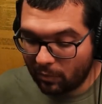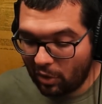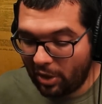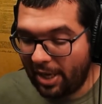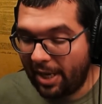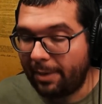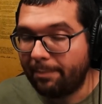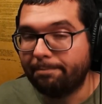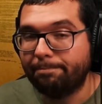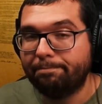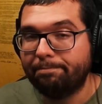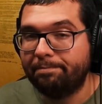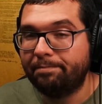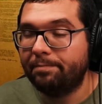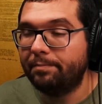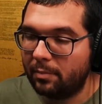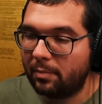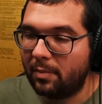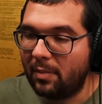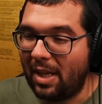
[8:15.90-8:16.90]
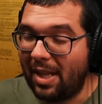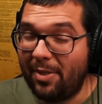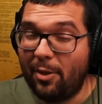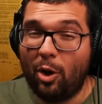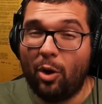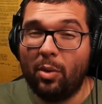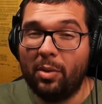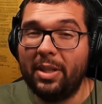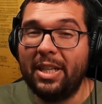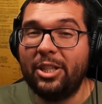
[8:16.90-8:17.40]
Okay. And the
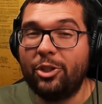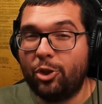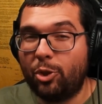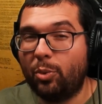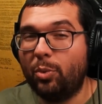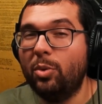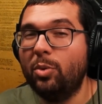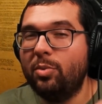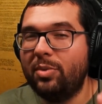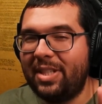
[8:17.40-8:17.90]
only true,